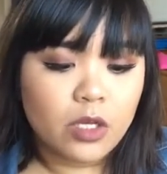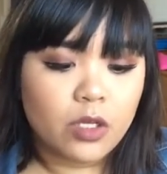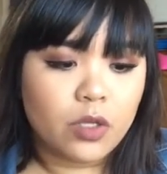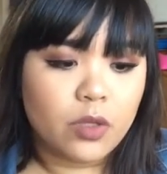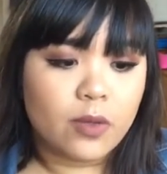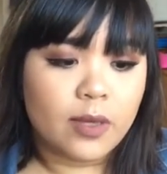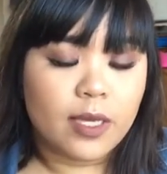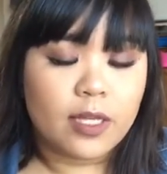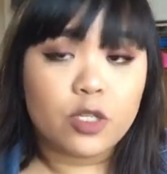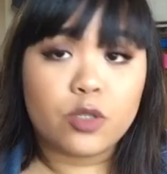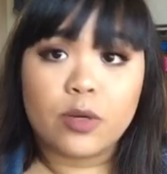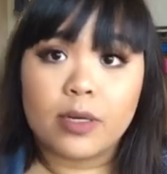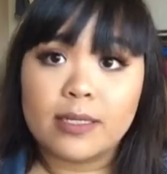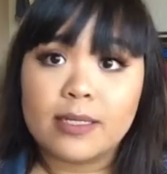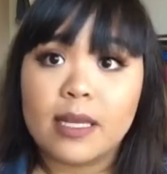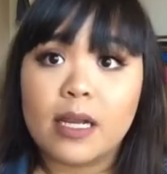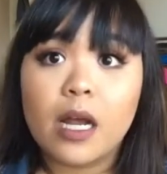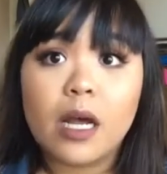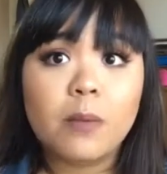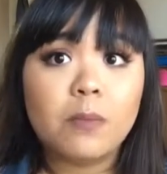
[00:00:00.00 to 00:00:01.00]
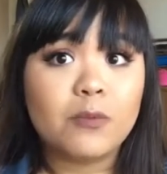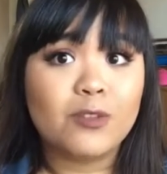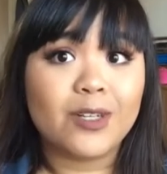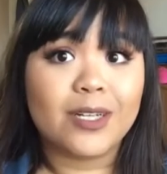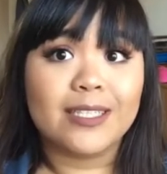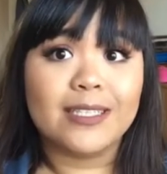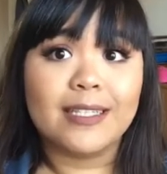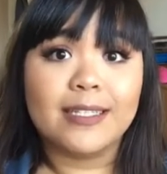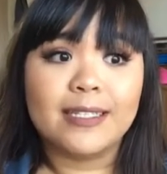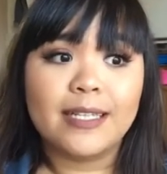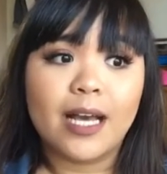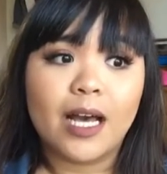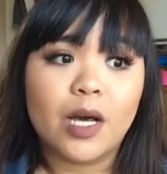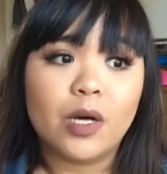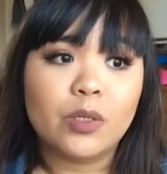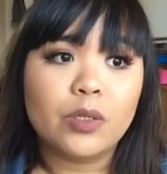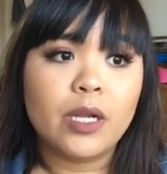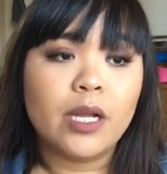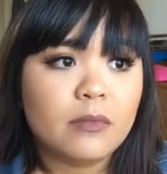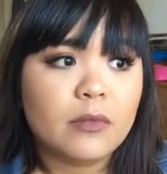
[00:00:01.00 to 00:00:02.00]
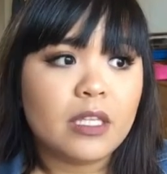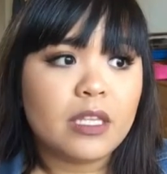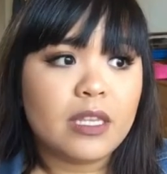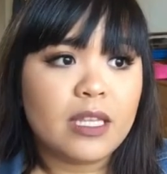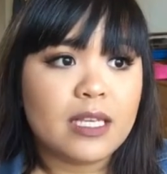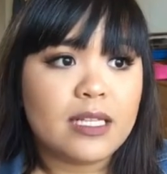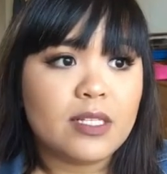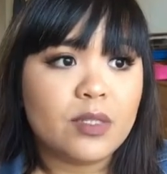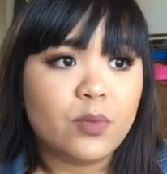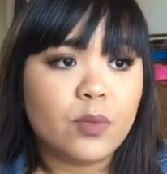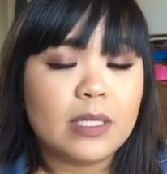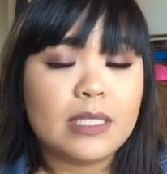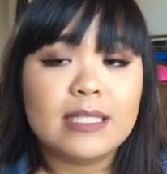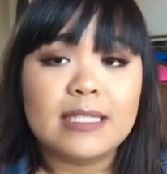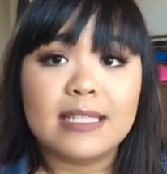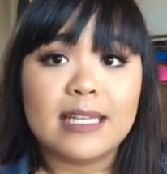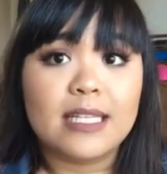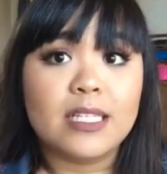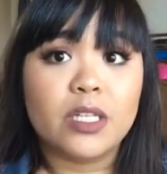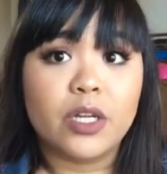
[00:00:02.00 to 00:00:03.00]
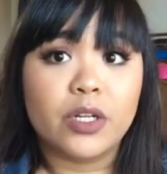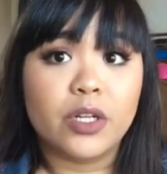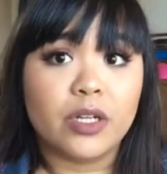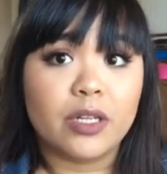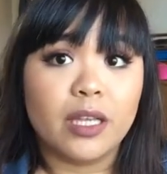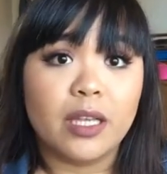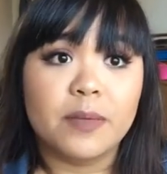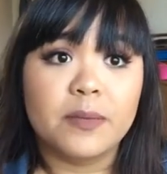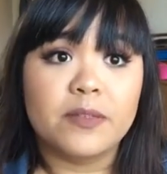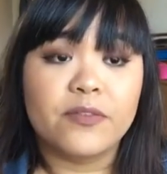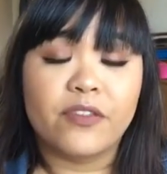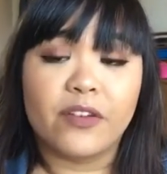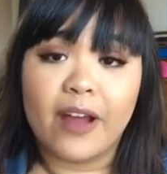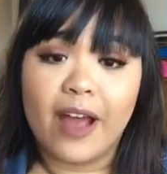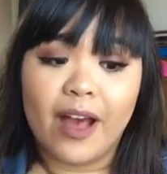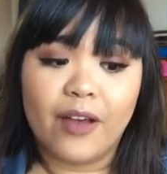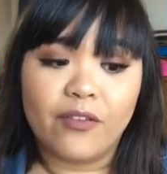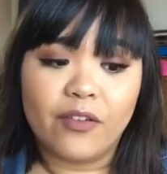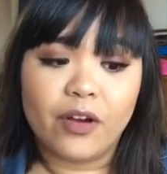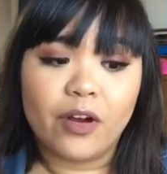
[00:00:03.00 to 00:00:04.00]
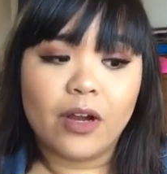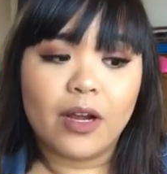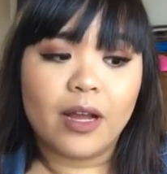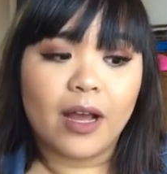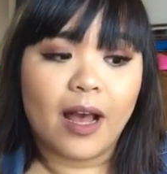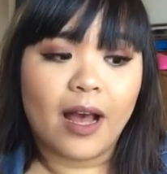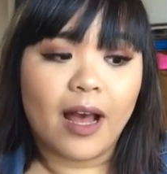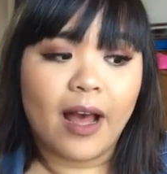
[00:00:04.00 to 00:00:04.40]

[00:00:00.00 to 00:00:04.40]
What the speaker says: You can dress it up, dress it down. This one stays on your lips forever.